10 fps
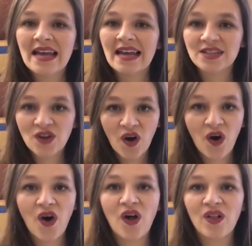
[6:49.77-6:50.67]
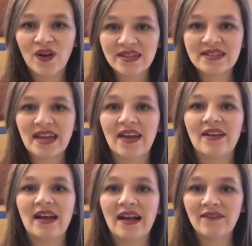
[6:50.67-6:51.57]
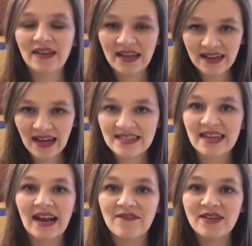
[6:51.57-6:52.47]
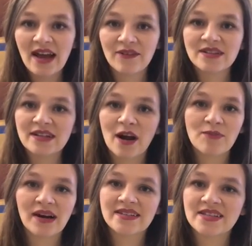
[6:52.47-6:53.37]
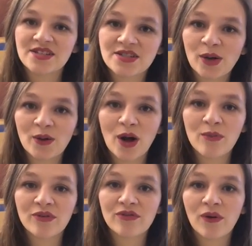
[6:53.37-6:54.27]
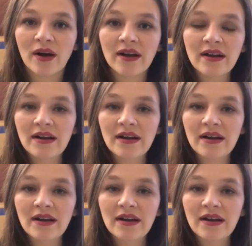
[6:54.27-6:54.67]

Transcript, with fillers: It's all on sale, and like I said, I've never seen our prices so low before.